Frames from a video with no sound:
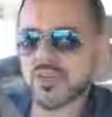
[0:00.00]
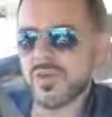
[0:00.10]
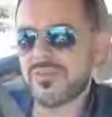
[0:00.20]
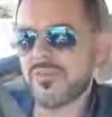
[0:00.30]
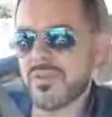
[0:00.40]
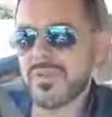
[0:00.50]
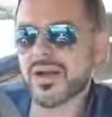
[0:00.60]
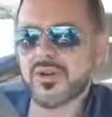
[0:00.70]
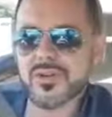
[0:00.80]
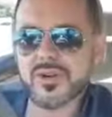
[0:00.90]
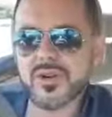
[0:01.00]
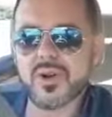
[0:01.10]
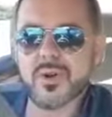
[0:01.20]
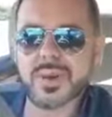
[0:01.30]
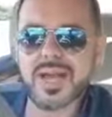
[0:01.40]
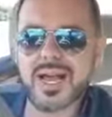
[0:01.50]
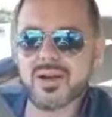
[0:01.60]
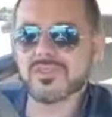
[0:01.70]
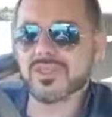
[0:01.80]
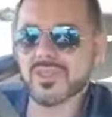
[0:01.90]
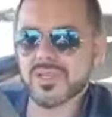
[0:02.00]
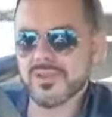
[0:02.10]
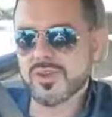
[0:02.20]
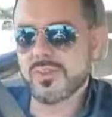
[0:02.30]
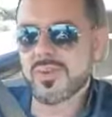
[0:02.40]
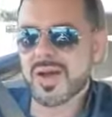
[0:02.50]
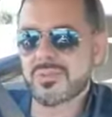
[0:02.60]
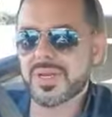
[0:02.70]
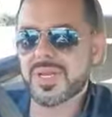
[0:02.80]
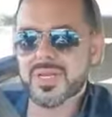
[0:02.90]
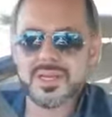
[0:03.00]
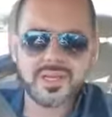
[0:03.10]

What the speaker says: you want feedback on your open house and your property.